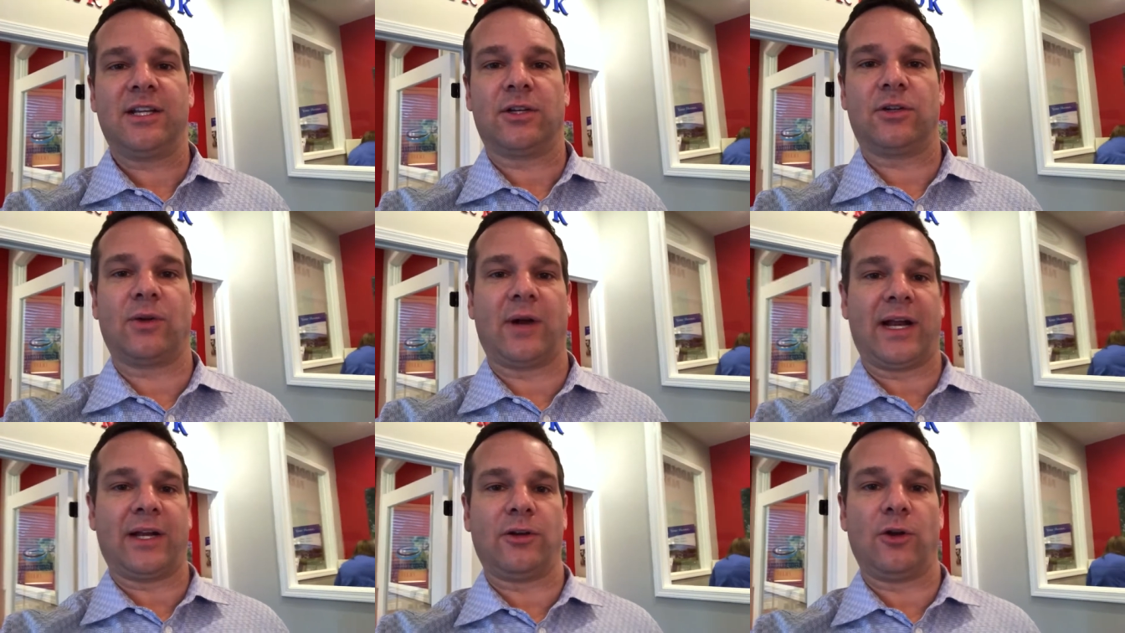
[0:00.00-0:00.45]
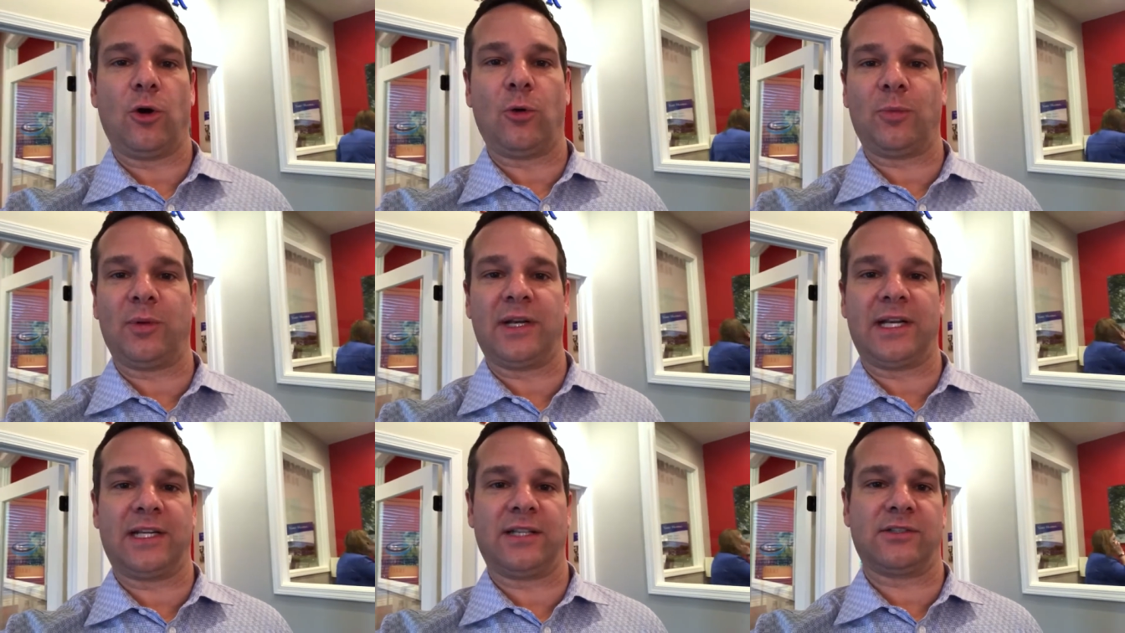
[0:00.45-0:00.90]
grand
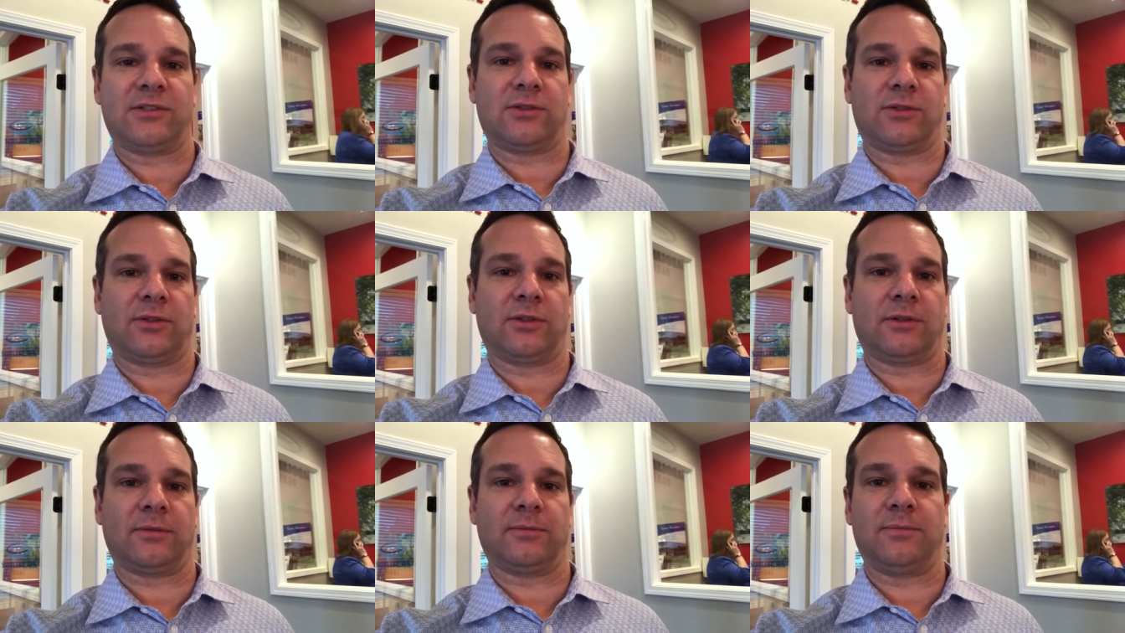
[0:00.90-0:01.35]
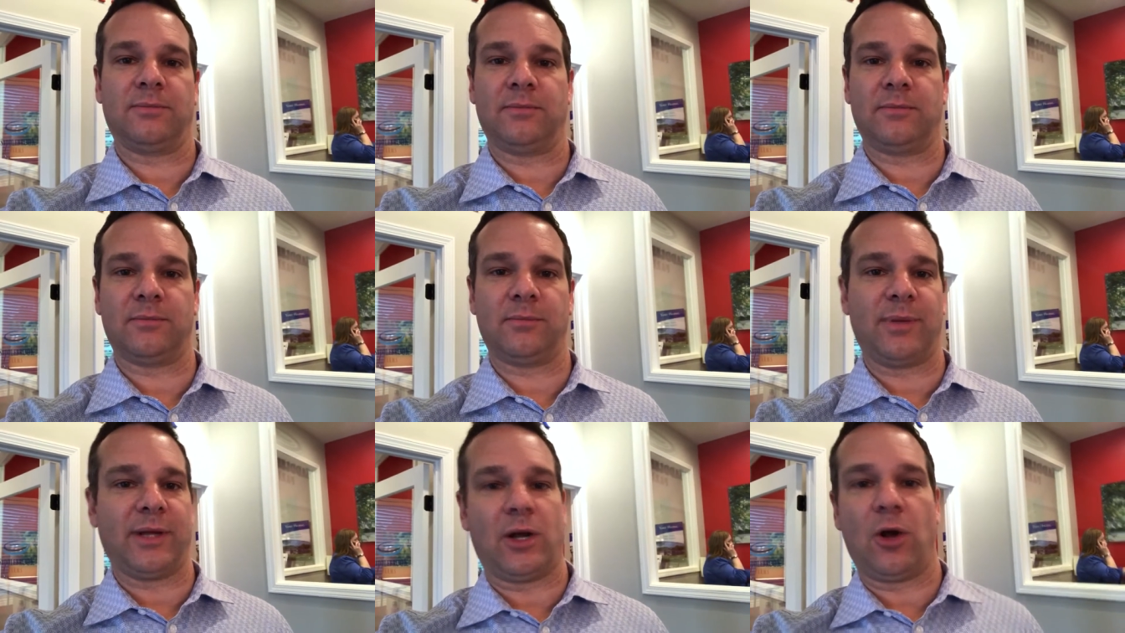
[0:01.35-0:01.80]
openings or
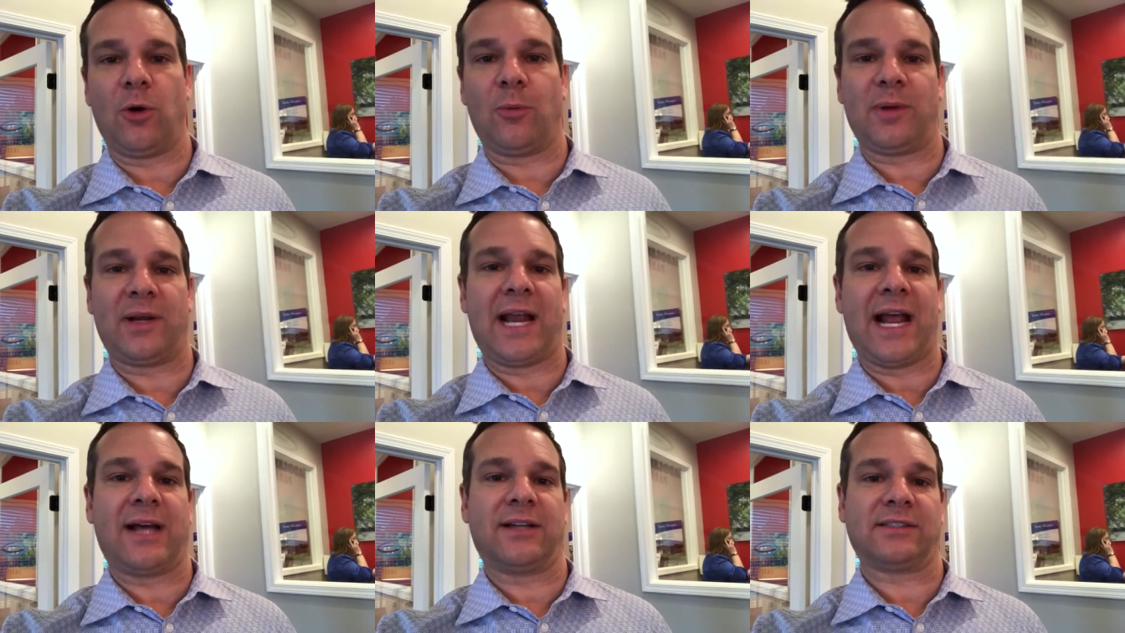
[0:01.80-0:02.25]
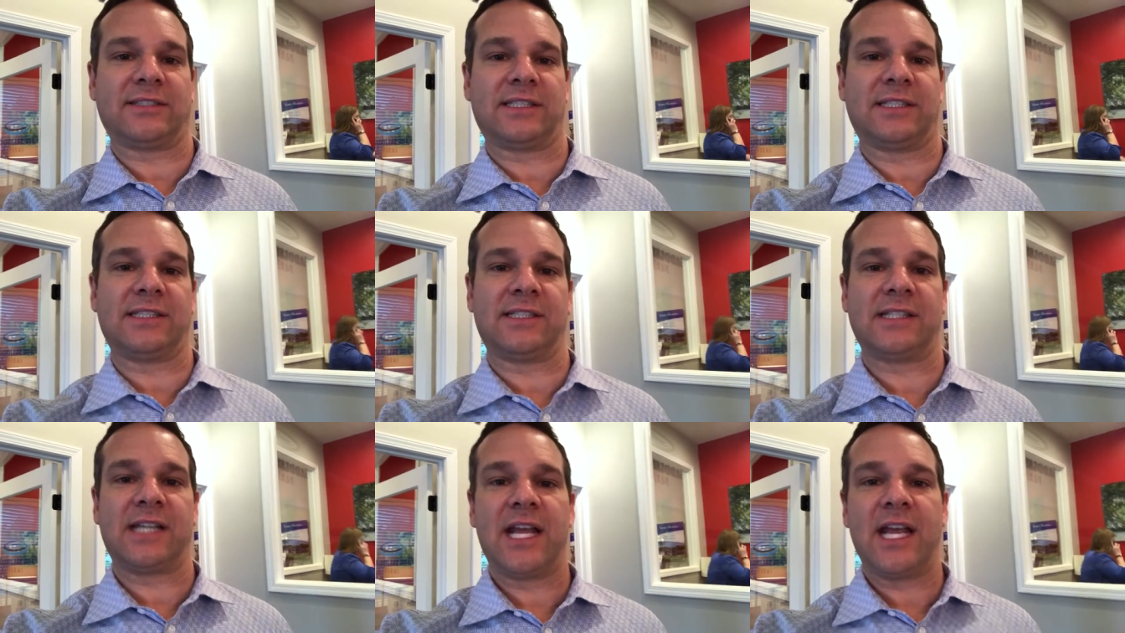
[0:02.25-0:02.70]
big open
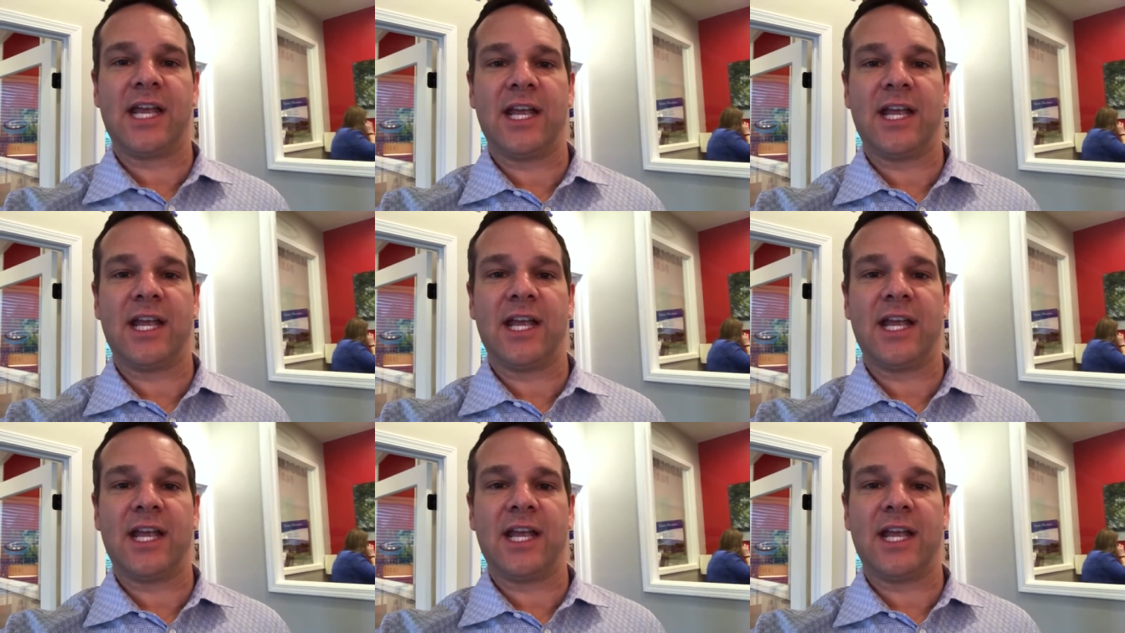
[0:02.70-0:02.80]
houses,